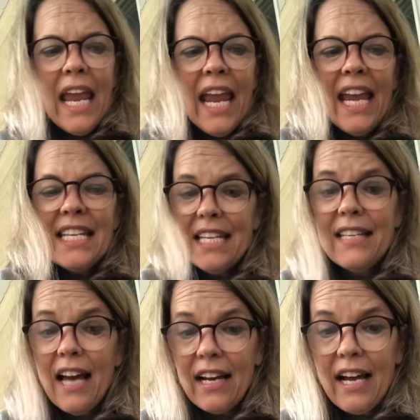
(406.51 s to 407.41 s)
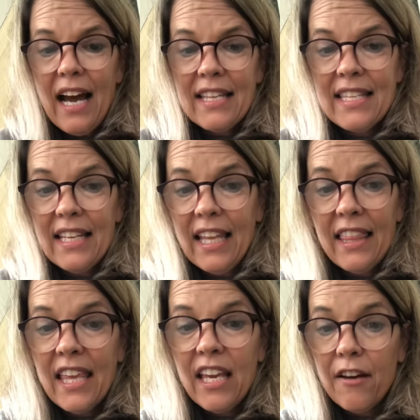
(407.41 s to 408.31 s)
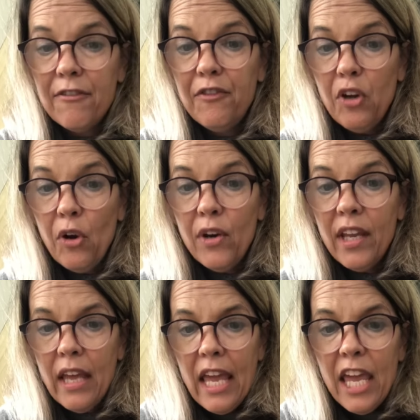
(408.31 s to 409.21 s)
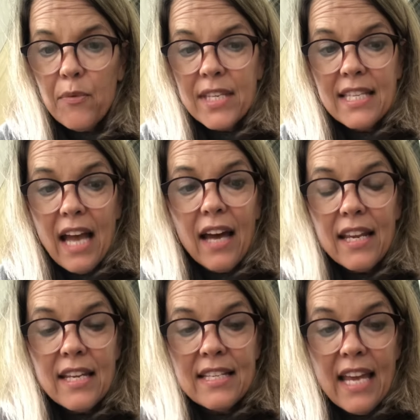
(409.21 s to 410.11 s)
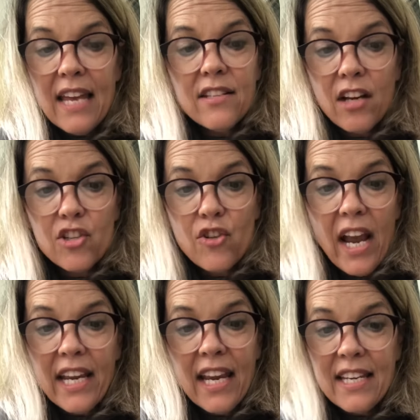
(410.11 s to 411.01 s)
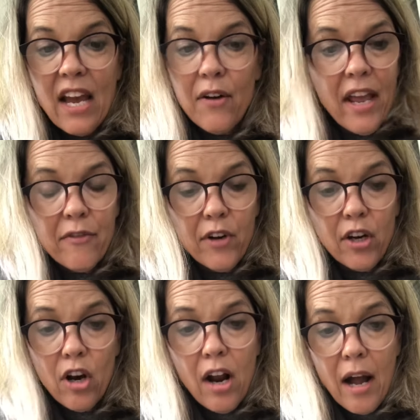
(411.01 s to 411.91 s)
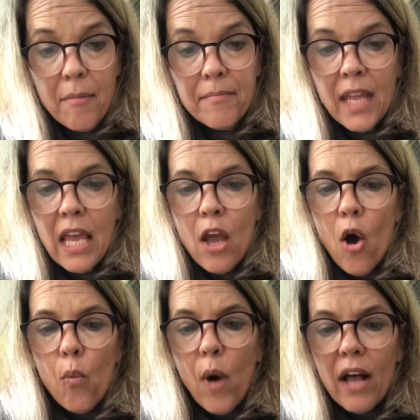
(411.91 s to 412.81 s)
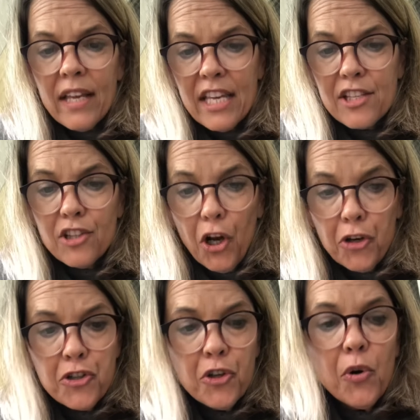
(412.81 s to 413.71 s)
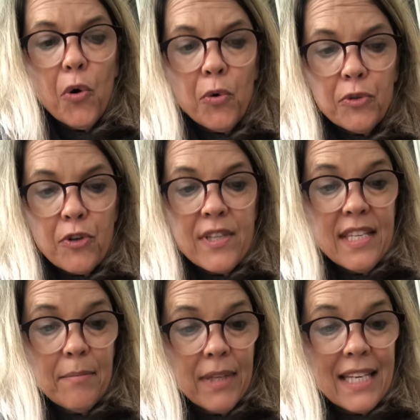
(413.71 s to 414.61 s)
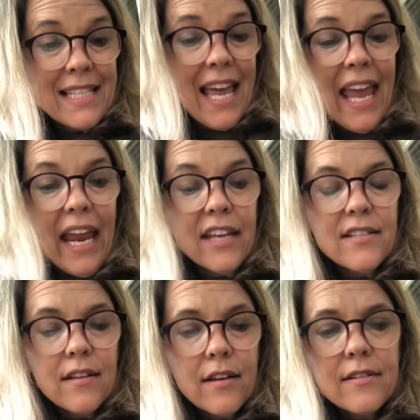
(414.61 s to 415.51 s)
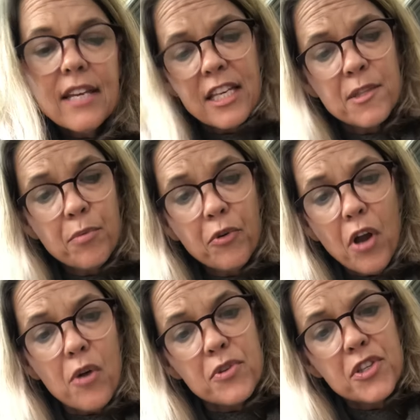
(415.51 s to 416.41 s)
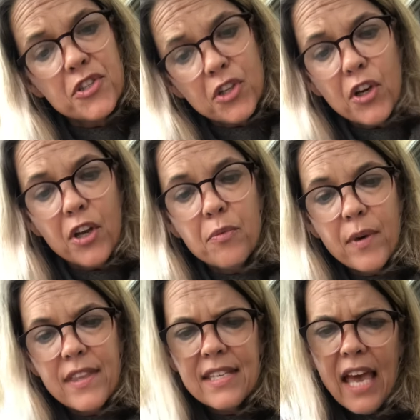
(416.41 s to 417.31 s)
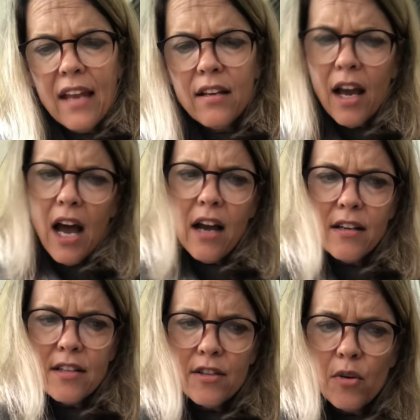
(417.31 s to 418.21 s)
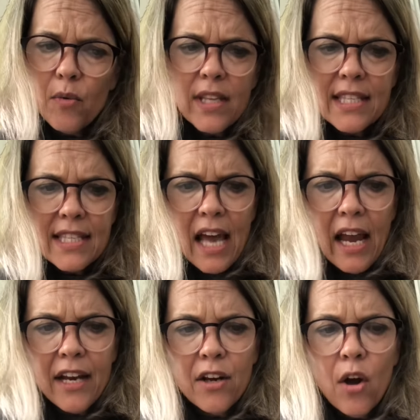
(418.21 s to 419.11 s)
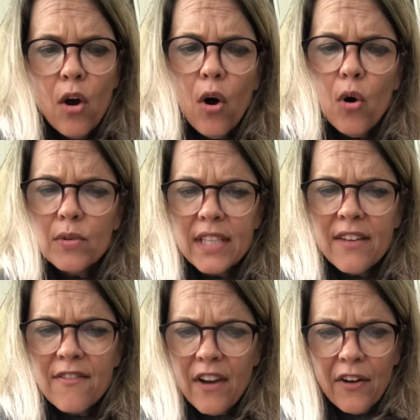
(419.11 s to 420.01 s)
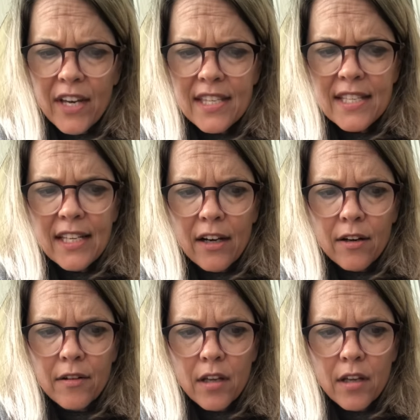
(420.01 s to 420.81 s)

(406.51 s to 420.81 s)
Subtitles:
He did not constantly think of food. He was not intent on tracking down every crumb. While his larger, older siblings ate, Despereaux stood with his head cocked to one side, holding very still.